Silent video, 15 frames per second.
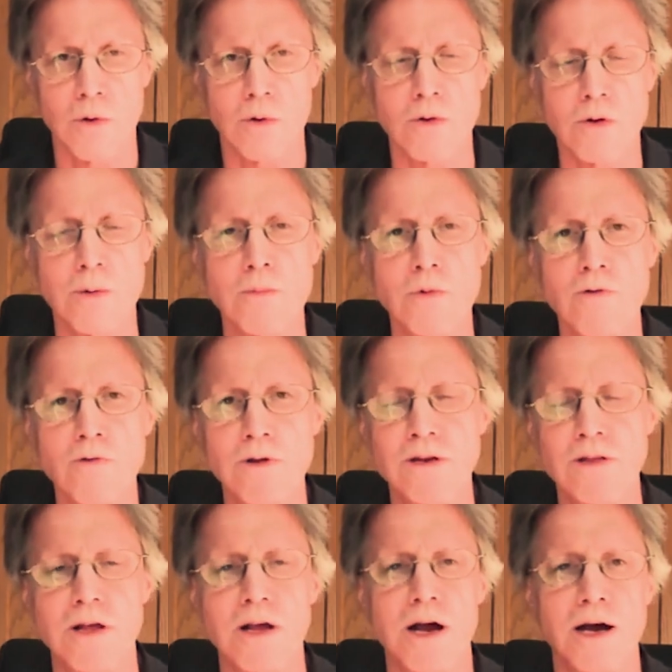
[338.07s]
we're going to move
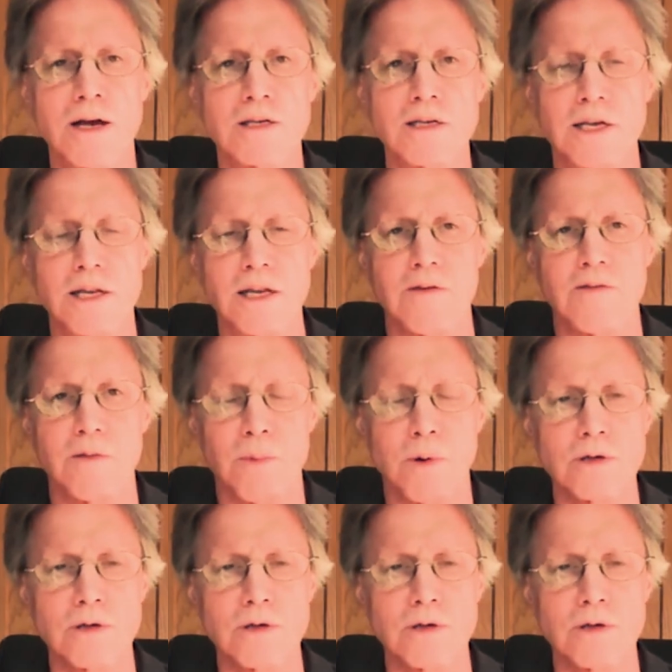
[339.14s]
into the content of the